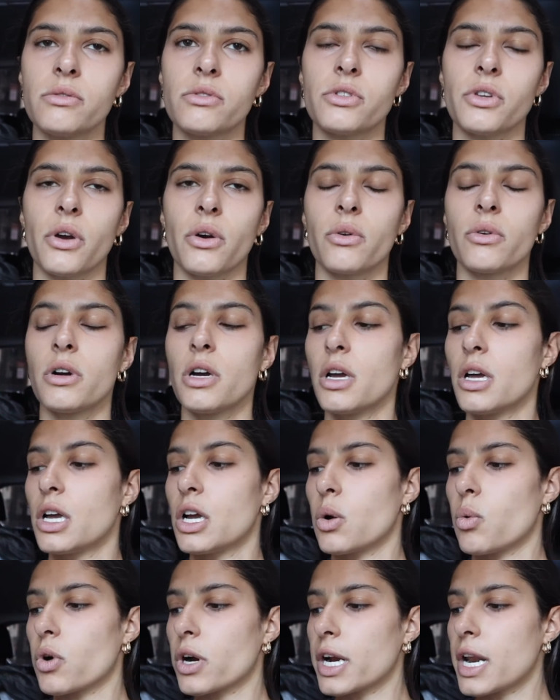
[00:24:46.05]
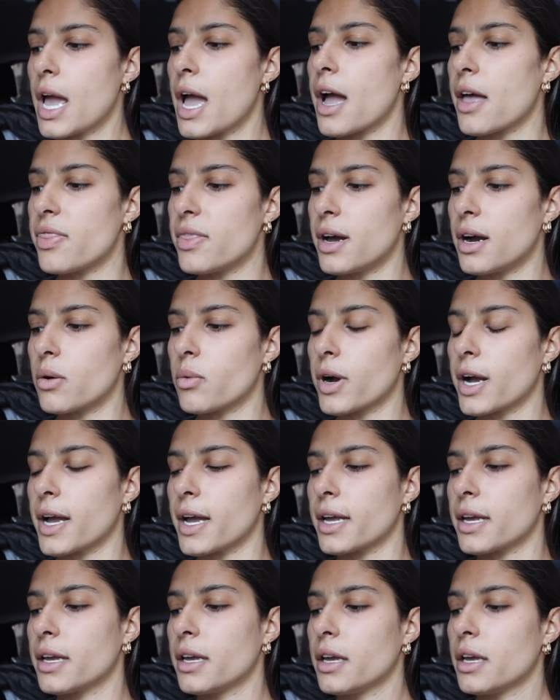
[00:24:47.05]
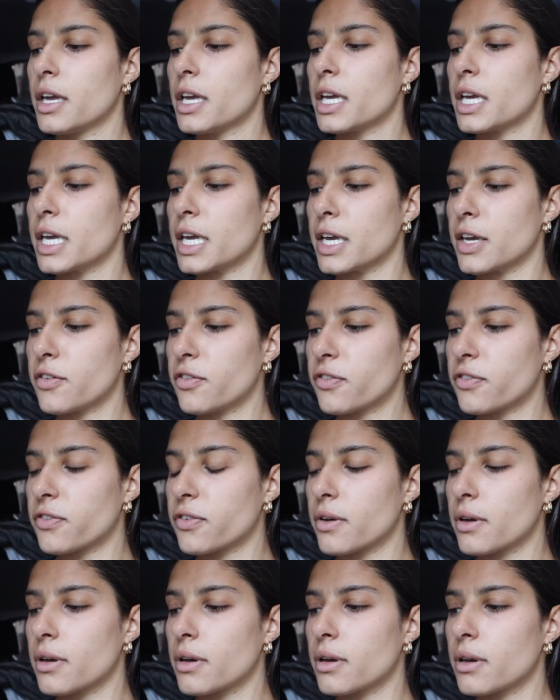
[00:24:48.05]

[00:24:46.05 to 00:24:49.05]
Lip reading: So we're gonna head that way if